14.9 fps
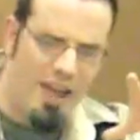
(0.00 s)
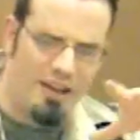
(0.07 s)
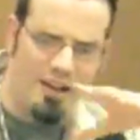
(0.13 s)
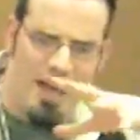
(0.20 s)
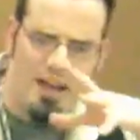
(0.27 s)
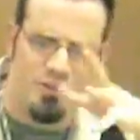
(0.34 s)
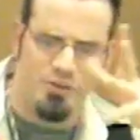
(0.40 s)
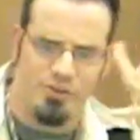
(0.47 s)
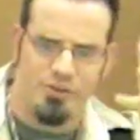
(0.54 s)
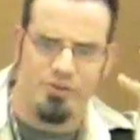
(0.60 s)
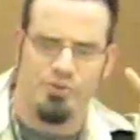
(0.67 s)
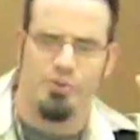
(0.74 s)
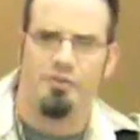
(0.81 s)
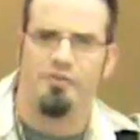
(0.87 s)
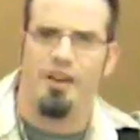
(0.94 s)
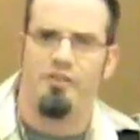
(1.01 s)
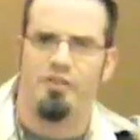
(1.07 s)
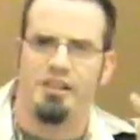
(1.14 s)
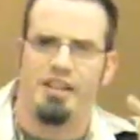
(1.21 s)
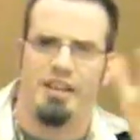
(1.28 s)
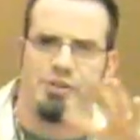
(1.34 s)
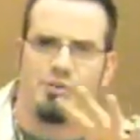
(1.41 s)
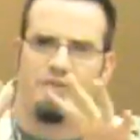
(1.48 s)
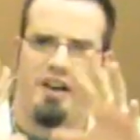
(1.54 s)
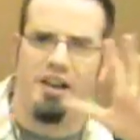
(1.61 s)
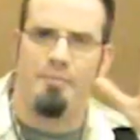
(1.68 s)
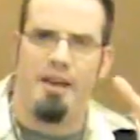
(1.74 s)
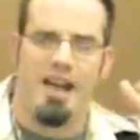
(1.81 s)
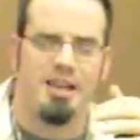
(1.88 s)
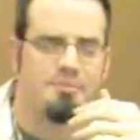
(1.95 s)
and just the sort of everyday sort of
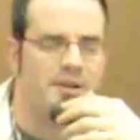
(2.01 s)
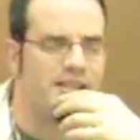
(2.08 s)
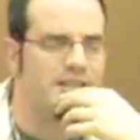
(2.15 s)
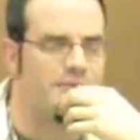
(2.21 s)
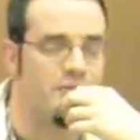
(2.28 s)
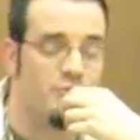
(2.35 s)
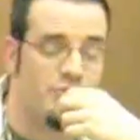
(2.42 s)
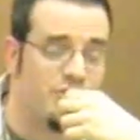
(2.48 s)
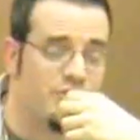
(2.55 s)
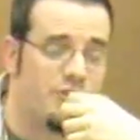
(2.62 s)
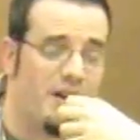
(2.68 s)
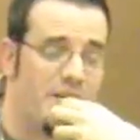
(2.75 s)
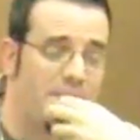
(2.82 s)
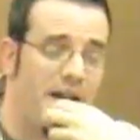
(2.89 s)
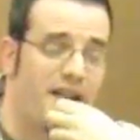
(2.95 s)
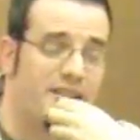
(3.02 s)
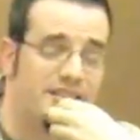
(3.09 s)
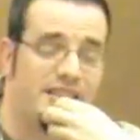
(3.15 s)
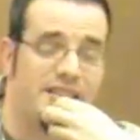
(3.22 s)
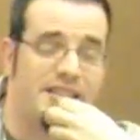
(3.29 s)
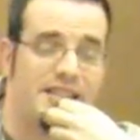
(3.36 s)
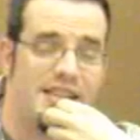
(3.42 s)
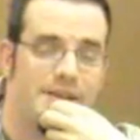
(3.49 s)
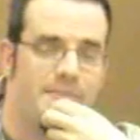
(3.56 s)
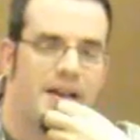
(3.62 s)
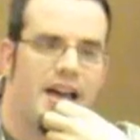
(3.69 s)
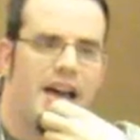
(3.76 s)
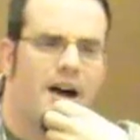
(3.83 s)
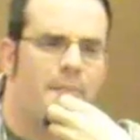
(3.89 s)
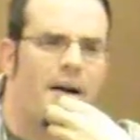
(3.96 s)
anime aspects of it. It was such a great balancing his
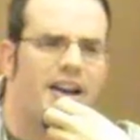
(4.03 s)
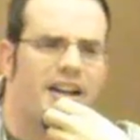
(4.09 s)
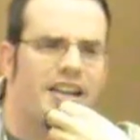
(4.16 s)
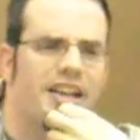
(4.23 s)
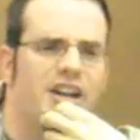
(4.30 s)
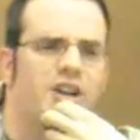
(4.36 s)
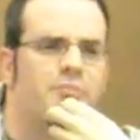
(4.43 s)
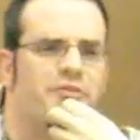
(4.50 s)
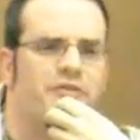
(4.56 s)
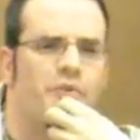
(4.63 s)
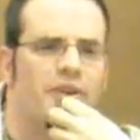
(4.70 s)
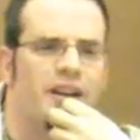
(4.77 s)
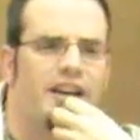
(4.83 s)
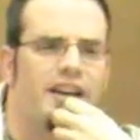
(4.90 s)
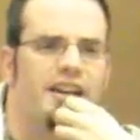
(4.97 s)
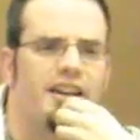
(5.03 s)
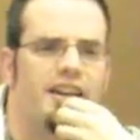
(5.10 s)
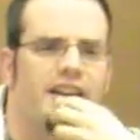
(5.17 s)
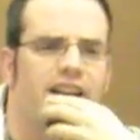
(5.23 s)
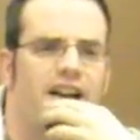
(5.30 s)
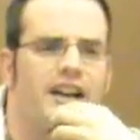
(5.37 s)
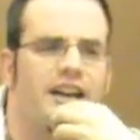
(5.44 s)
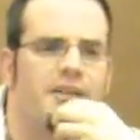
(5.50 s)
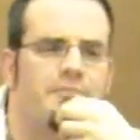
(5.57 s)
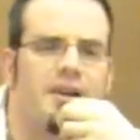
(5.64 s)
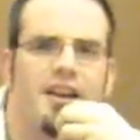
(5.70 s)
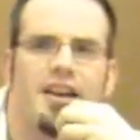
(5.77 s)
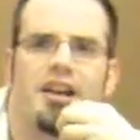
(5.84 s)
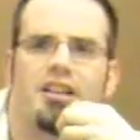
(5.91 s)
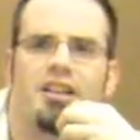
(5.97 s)
team. About a year before it hit, he and I had
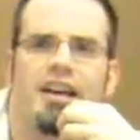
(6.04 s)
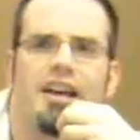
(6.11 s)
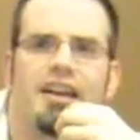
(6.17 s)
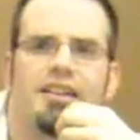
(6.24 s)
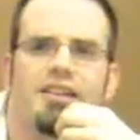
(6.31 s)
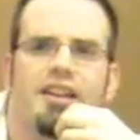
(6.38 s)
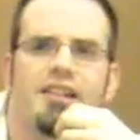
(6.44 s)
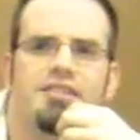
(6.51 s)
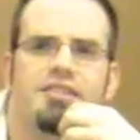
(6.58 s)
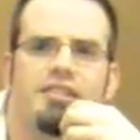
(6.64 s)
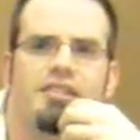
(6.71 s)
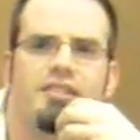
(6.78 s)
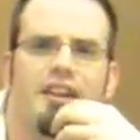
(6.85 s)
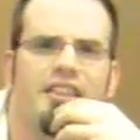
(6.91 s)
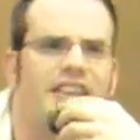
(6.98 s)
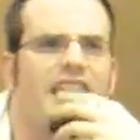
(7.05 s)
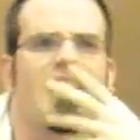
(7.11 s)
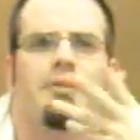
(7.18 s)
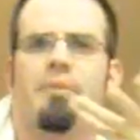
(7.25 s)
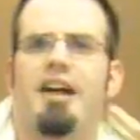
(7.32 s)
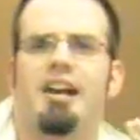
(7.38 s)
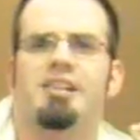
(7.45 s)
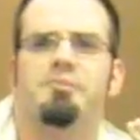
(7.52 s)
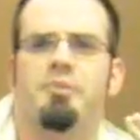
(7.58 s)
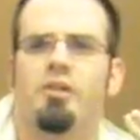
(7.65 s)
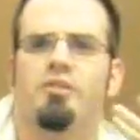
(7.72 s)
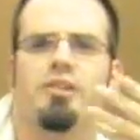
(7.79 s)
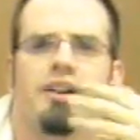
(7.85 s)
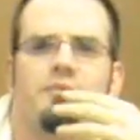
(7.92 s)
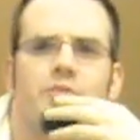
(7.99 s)
met in LA at I think Anime
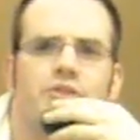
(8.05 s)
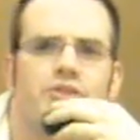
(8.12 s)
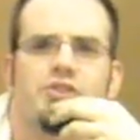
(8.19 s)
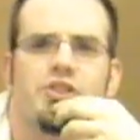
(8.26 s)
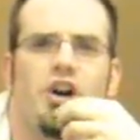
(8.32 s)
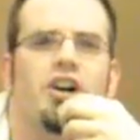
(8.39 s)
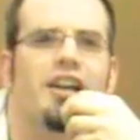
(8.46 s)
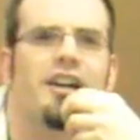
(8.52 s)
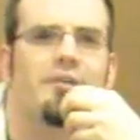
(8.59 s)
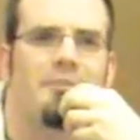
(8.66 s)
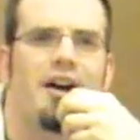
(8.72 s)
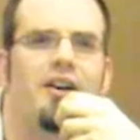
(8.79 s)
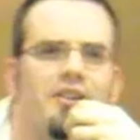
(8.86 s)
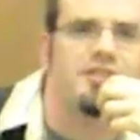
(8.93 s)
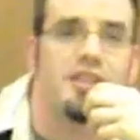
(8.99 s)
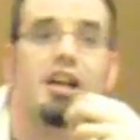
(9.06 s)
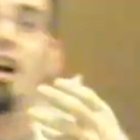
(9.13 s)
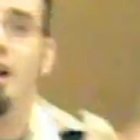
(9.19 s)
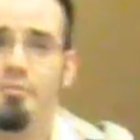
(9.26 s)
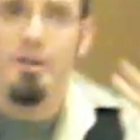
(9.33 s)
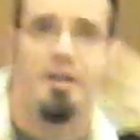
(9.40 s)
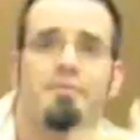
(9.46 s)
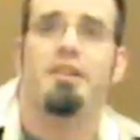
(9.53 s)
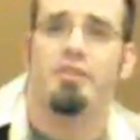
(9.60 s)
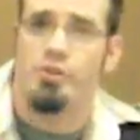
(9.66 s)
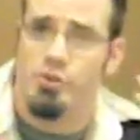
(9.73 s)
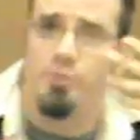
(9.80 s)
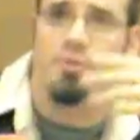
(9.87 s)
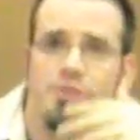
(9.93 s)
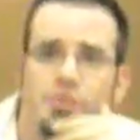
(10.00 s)
Expo, and we're just talking about it. He's like, oh, I'm
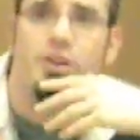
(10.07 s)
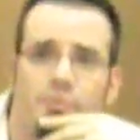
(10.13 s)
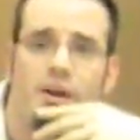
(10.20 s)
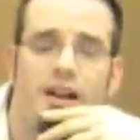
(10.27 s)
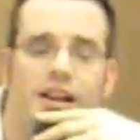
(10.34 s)
getting the show, I'm going to